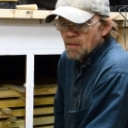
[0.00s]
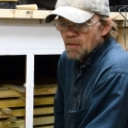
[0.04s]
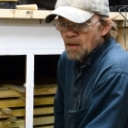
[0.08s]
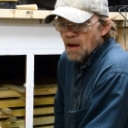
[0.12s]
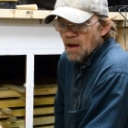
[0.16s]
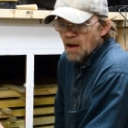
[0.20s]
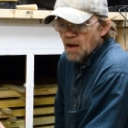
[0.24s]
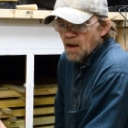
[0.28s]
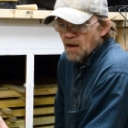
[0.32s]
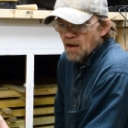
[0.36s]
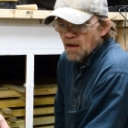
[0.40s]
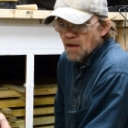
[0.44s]

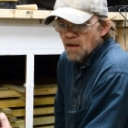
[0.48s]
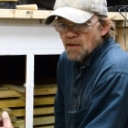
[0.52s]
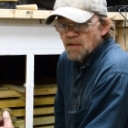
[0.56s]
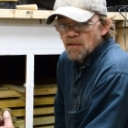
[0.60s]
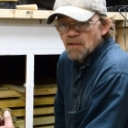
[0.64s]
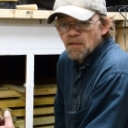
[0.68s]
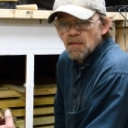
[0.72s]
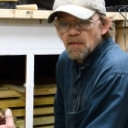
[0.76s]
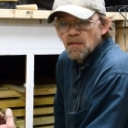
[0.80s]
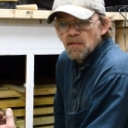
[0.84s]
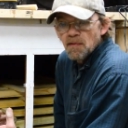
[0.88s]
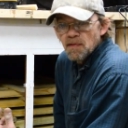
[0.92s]
And
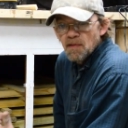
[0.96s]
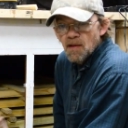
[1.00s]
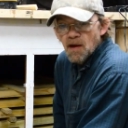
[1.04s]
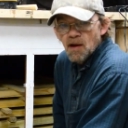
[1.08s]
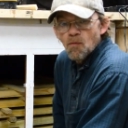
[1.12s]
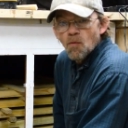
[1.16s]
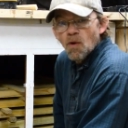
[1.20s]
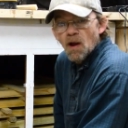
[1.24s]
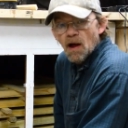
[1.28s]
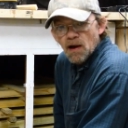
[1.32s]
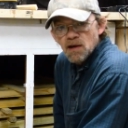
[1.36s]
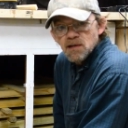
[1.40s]

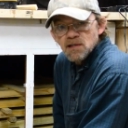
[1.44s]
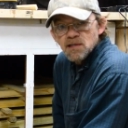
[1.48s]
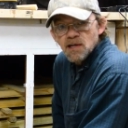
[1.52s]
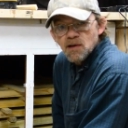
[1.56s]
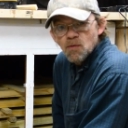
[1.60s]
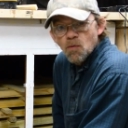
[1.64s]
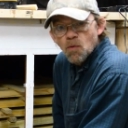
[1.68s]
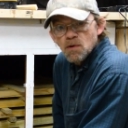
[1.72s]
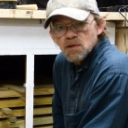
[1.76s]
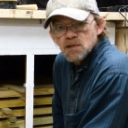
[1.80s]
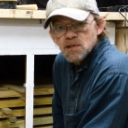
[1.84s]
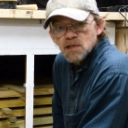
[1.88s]
then, like I
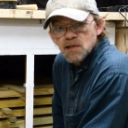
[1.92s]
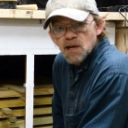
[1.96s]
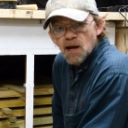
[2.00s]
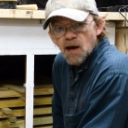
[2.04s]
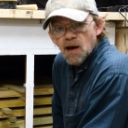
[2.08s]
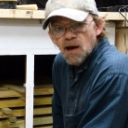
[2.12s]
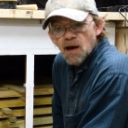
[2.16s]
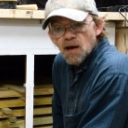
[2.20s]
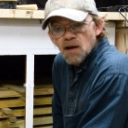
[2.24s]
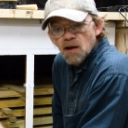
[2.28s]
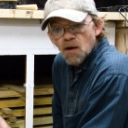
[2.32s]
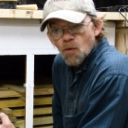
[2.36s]
said, once a
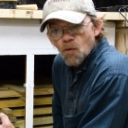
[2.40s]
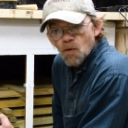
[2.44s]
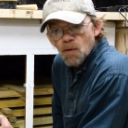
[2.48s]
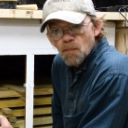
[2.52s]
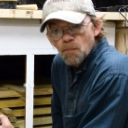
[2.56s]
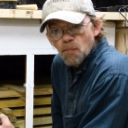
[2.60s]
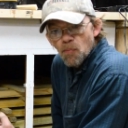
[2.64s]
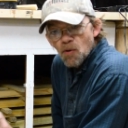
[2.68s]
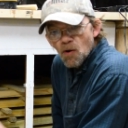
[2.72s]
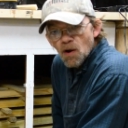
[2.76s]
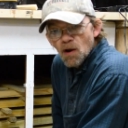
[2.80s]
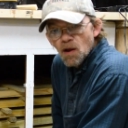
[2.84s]
day I go
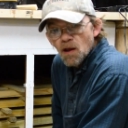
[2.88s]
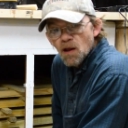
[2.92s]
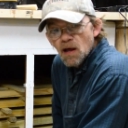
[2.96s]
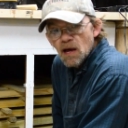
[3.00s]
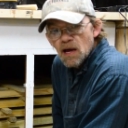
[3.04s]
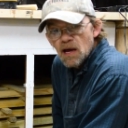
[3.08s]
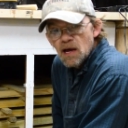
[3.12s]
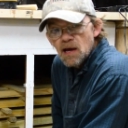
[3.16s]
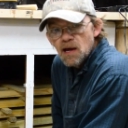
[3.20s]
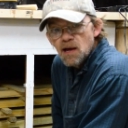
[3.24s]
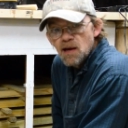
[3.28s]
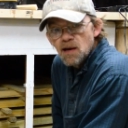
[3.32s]
and put a little
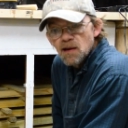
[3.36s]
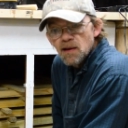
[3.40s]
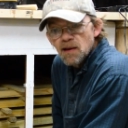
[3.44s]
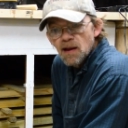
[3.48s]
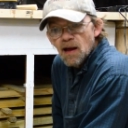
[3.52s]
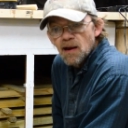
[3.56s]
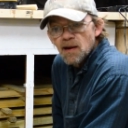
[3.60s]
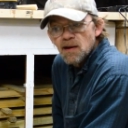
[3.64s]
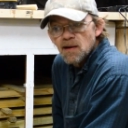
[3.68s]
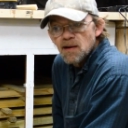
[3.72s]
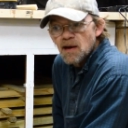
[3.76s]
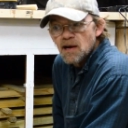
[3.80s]
heat.
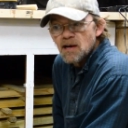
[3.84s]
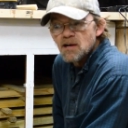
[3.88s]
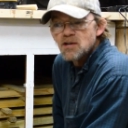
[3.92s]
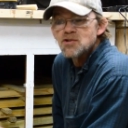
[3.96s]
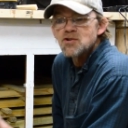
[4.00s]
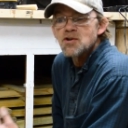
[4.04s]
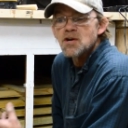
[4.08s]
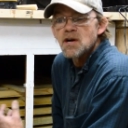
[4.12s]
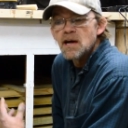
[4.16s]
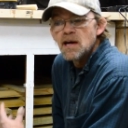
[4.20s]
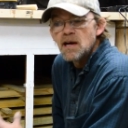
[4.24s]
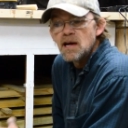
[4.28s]
That
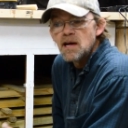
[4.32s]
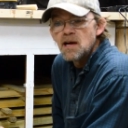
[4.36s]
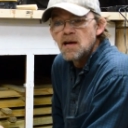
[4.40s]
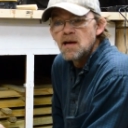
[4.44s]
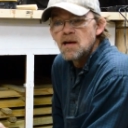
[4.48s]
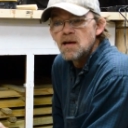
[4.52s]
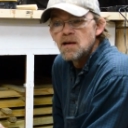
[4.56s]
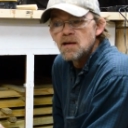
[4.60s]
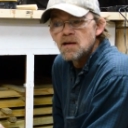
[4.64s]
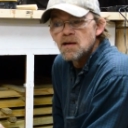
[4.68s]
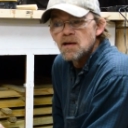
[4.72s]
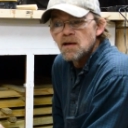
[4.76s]
extra
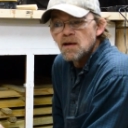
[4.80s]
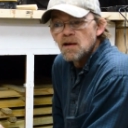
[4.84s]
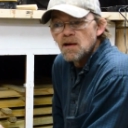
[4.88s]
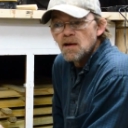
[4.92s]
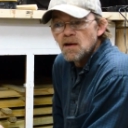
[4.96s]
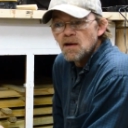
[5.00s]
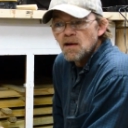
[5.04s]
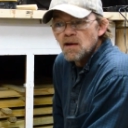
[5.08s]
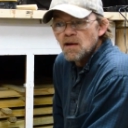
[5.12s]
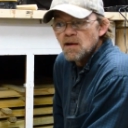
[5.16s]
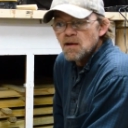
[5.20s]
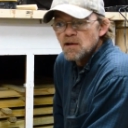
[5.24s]
heat
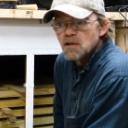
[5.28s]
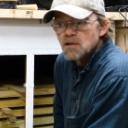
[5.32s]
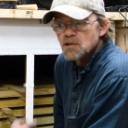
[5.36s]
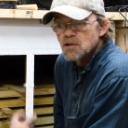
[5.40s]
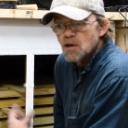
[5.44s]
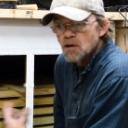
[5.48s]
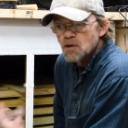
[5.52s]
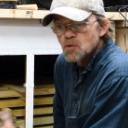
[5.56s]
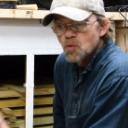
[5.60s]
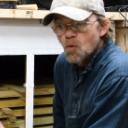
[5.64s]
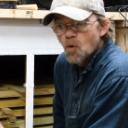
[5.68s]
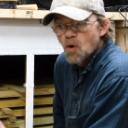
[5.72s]

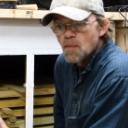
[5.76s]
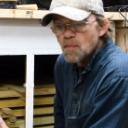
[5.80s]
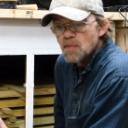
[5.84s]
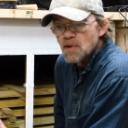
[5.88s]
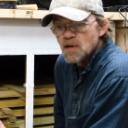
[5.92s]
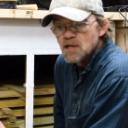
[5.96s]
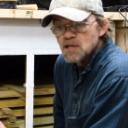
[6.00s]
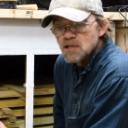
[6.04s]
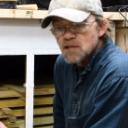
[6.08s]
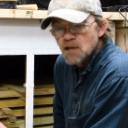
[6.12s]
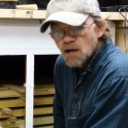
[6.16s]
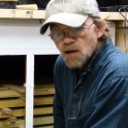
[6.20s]
starts warming
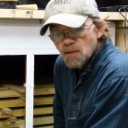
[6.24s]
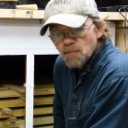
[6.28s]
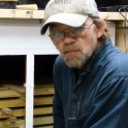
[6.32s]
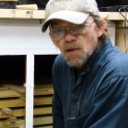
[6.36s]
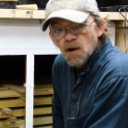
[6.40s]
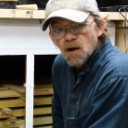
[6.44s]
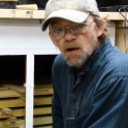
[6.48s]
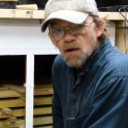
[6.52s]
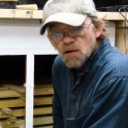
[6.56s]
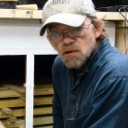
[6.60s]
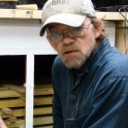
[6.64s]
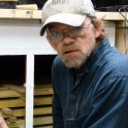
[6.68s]
this up and
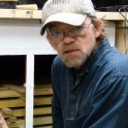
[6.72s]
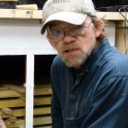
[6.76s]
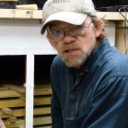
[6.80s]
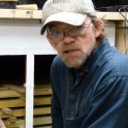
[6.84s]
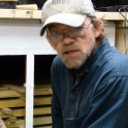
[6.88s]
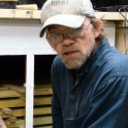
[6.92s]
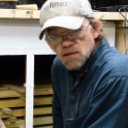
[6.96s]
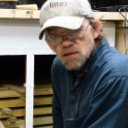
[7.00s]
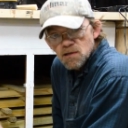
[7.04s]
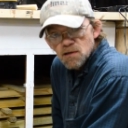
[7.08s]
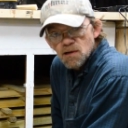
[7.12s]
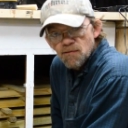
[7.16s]
causes
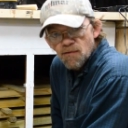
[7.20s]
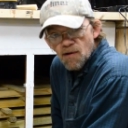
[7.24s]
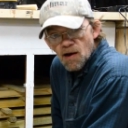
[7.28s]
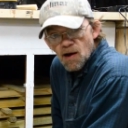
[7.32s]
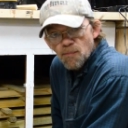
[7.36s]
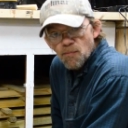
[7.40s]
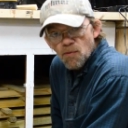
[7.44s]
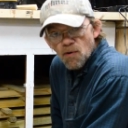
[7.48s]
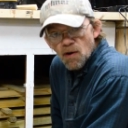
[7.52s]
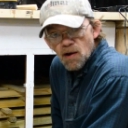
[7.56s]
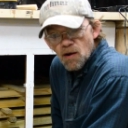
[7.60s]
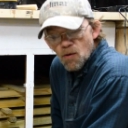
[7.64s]
it to
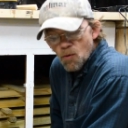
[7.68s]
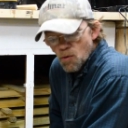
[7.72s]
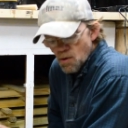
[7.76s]
evaporate